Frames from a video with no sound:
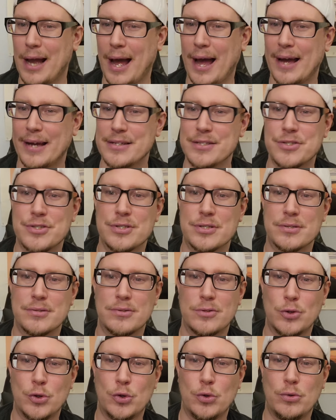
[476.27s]
guys
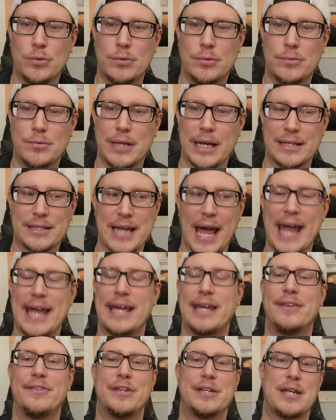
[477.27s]
and
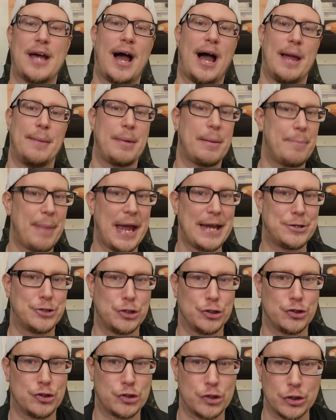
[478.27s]
taking the time and
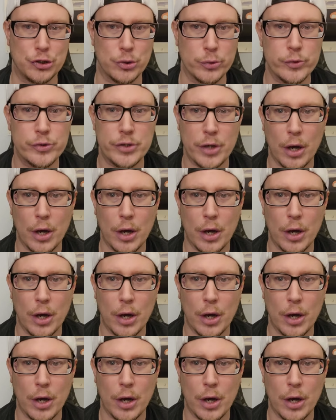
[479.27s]
patience to do